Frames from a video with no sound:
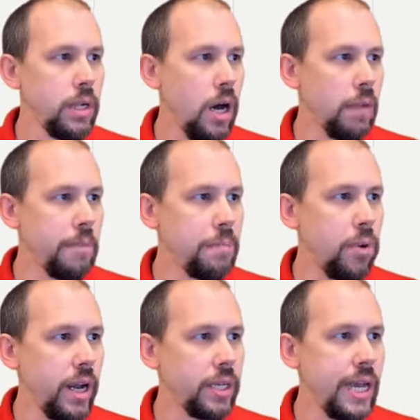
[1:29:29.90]
on my
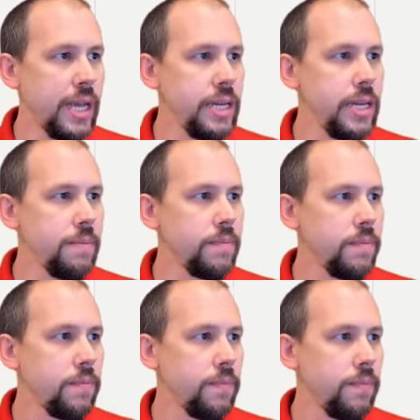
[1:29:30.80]
product ID.
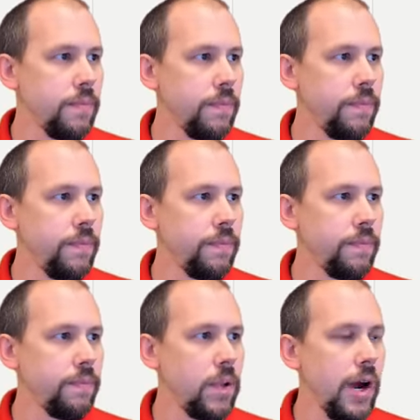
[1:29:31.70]

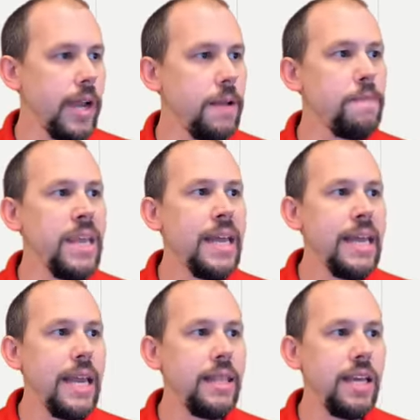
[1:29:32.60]
All right,
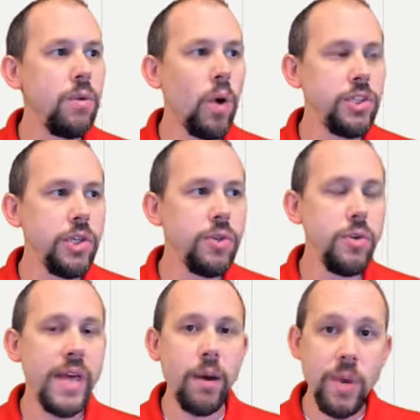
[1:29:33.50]
and then once you do
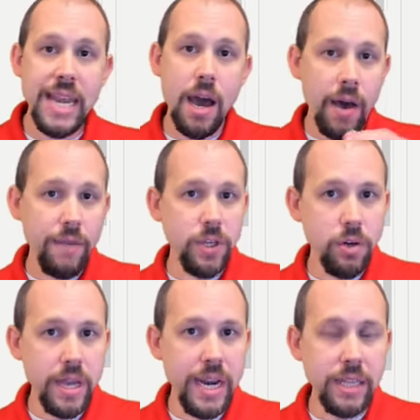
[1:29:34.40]
that, we now have to
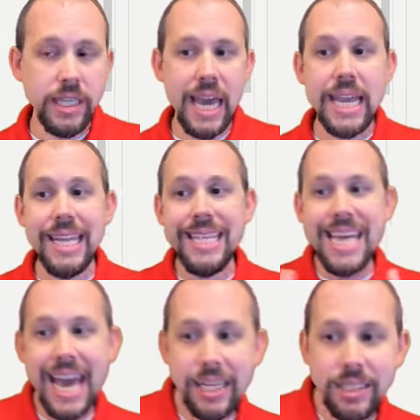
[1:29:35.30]
create an SK. And the
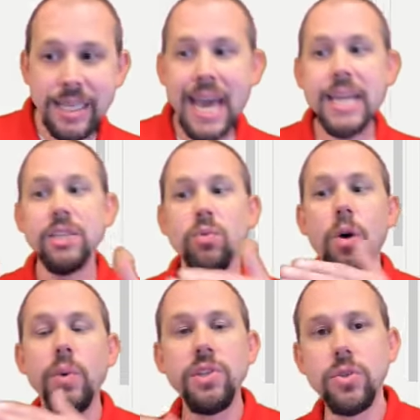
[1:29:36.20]
SK is
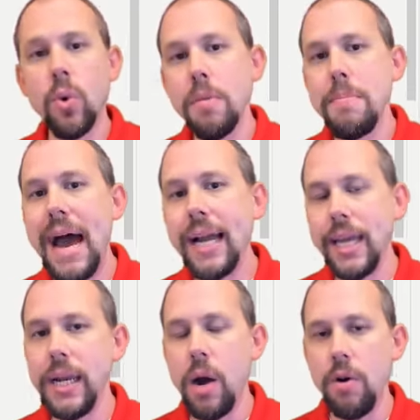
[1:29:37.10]
what we store back
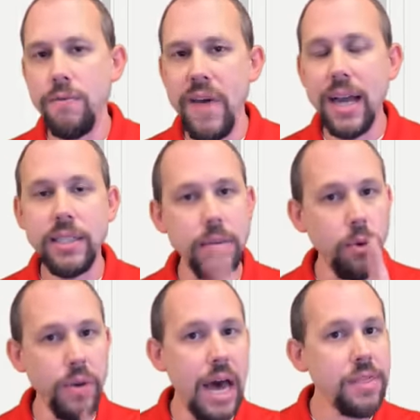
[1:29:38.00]
in our fact table,
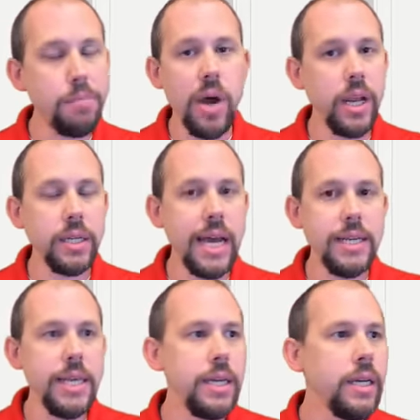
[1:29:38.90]
not the product
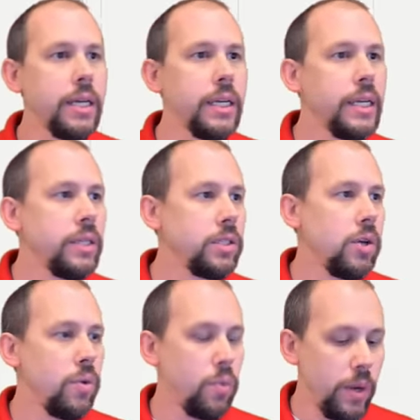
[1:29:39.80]
ID.
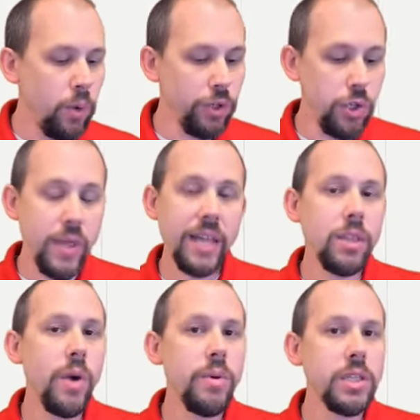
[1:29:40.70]
So we'll do that the
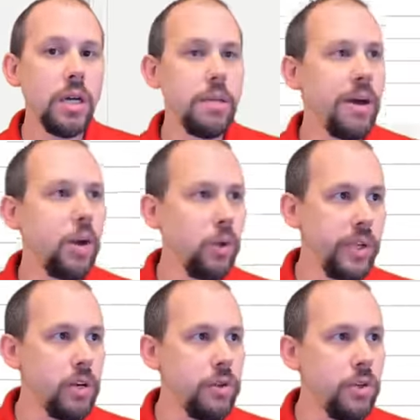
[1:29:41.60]
way we talked about
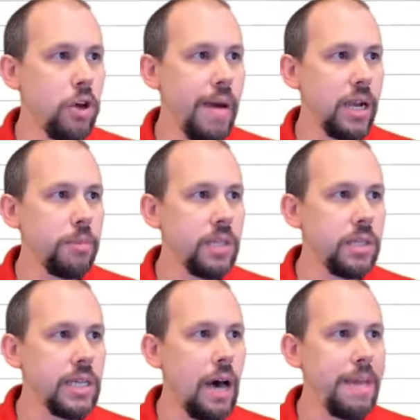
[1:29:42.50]
earlier. You go back up to the
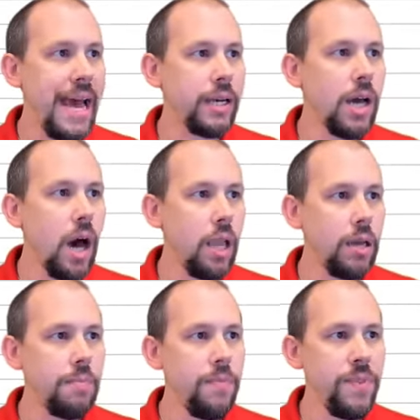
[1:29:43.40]
top, add
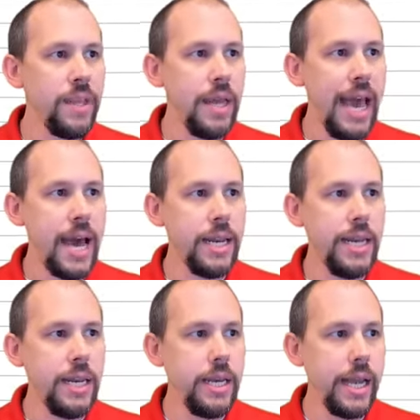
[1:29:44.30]
column, add an
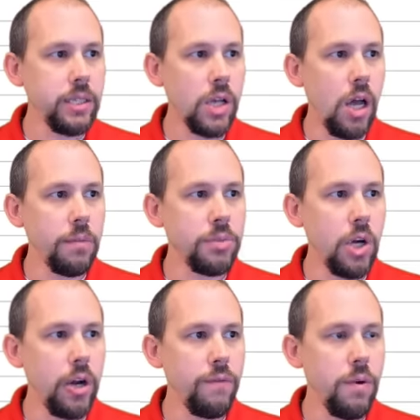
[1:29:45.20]
index column
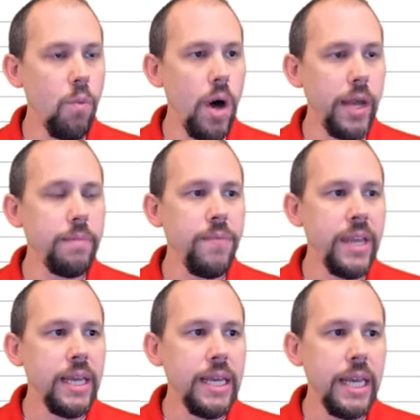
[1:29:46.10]
starting from one.
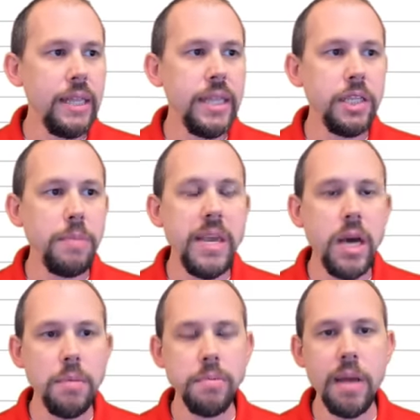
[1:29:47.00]
And this
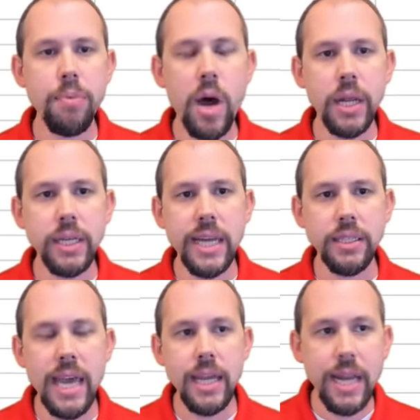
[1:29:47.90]
becomes my product
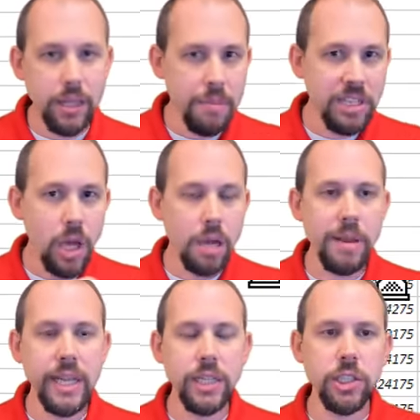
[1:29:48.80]
SK. Now let me talk
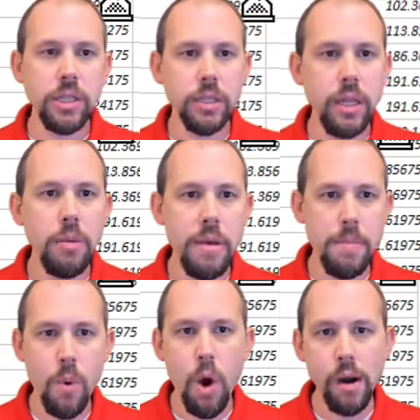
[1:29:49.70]
about that just a little bit
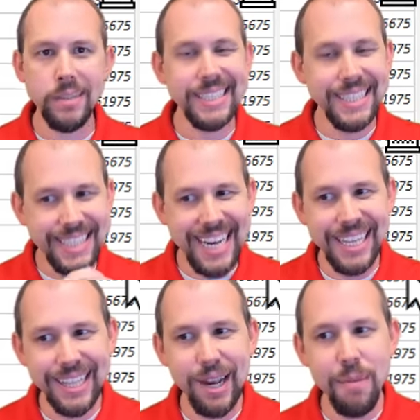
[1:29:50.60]
more. This is getting
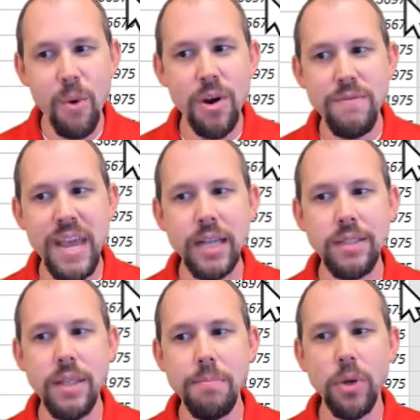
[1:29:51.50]
a little more
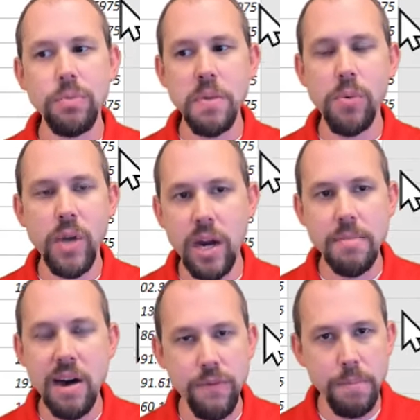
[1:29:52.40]
advanced than most people care
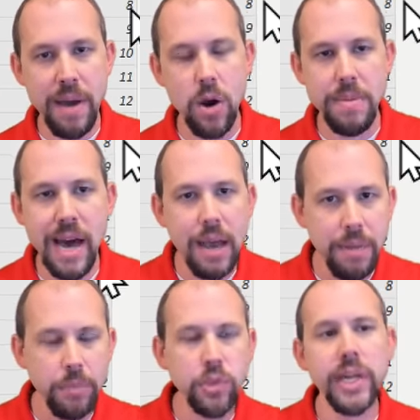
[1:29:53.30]
about for Power BI,
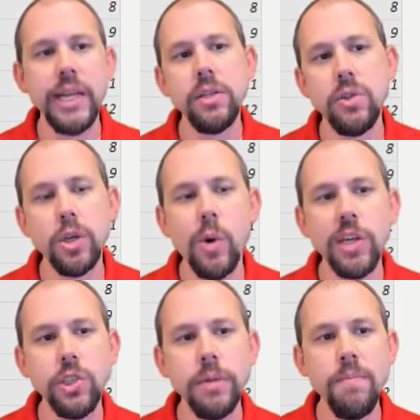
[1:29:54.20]
but I'm trying to answer the
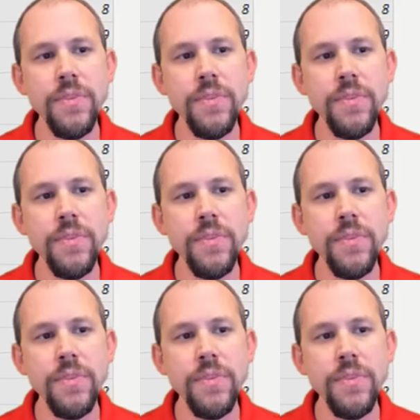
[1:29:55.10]
question.